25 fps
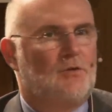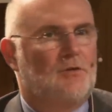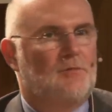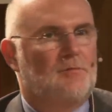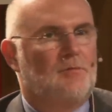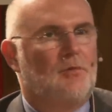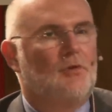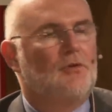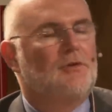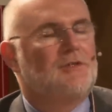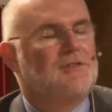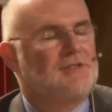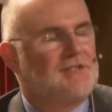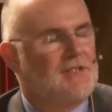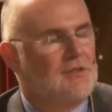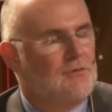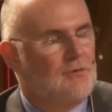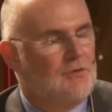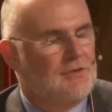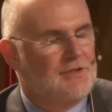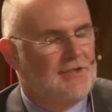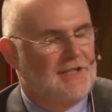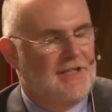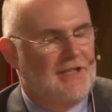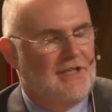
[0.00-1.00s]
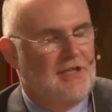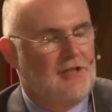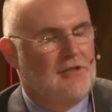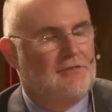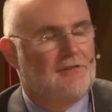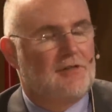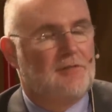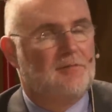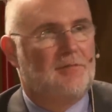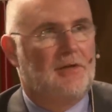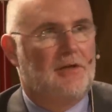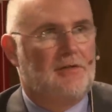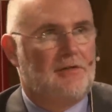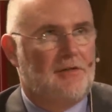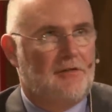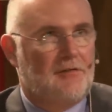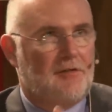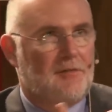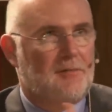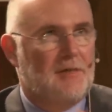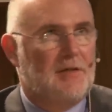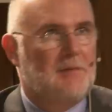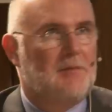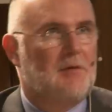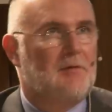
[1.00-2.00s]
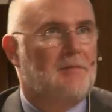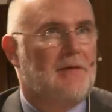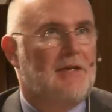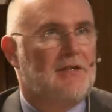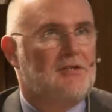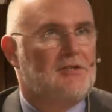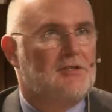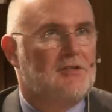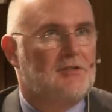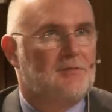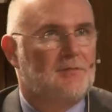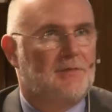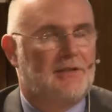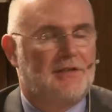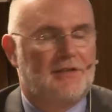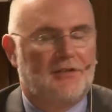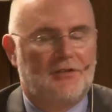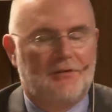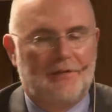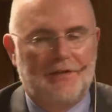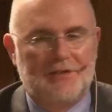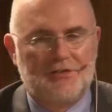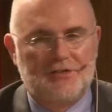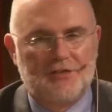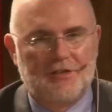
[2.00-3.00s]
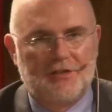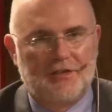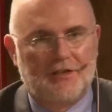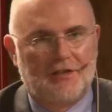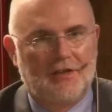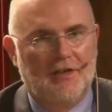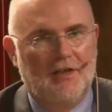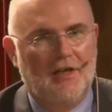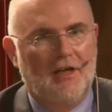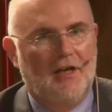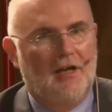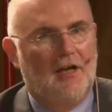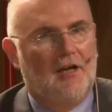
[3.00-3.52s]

what points they want to get over, and both of the people mentioned by the questioner